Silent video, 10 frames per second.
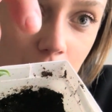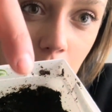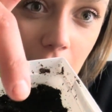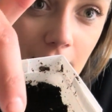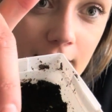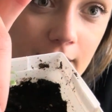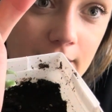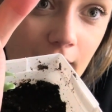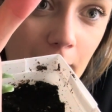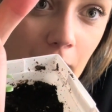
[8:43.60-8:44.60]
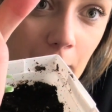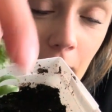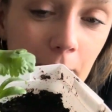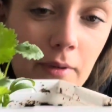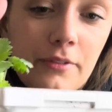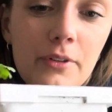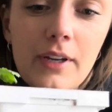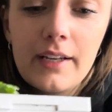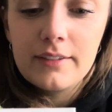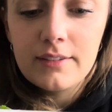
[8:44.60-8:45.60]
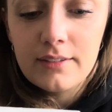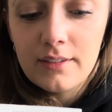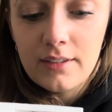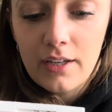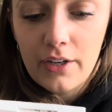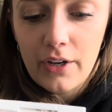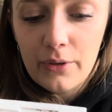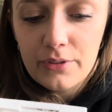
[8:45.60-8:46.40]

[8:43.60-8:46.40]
we had this guy pop up a few days ago.